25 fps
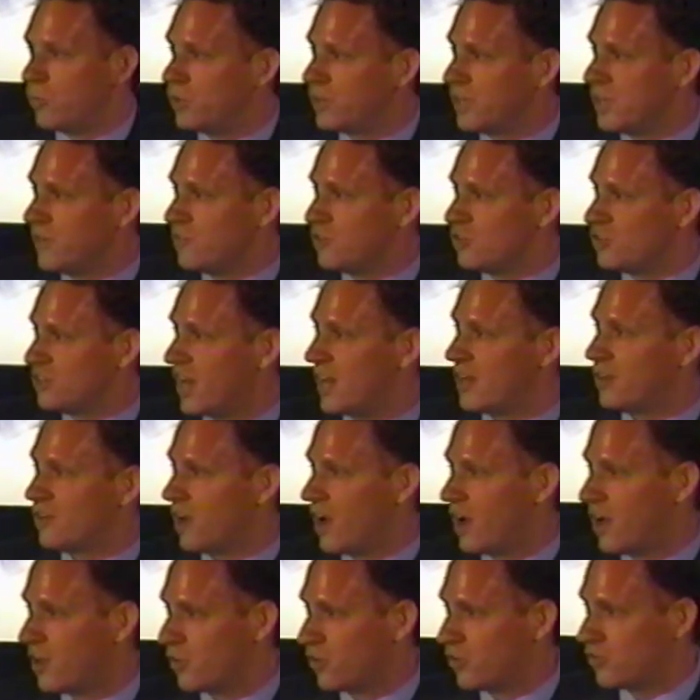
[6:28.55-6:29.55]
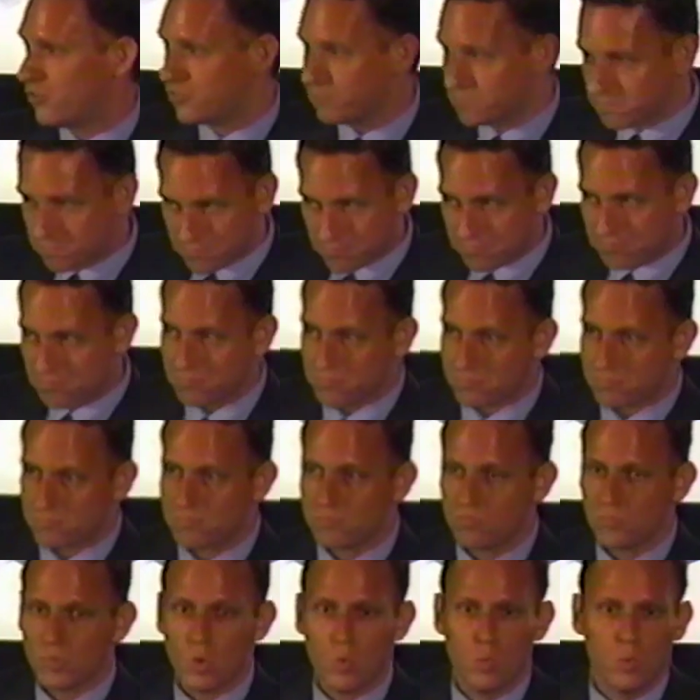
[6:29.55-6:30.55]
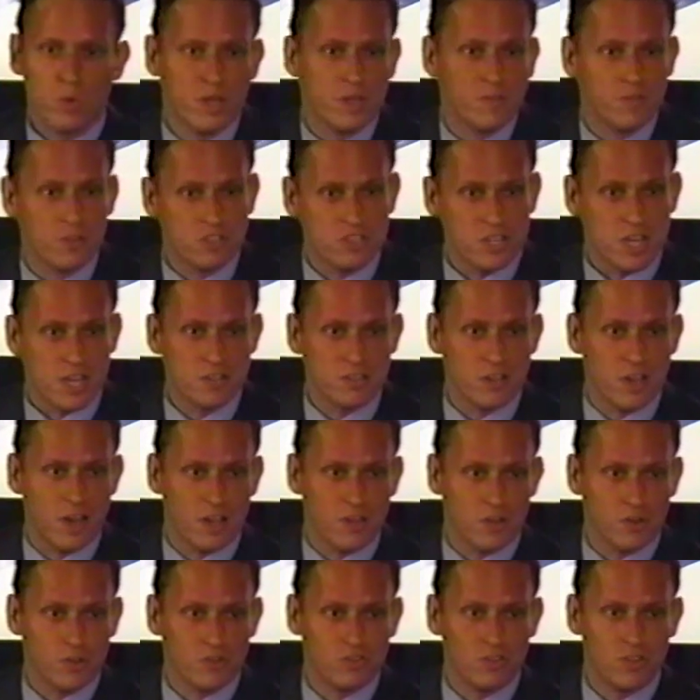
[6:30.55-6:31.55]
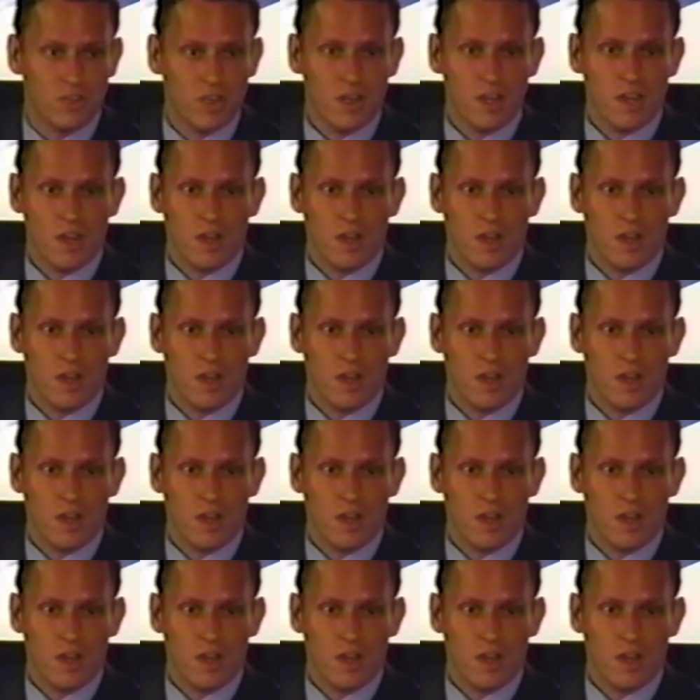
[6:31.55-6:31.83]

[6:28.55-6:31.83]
We'd give you $10. We give you $10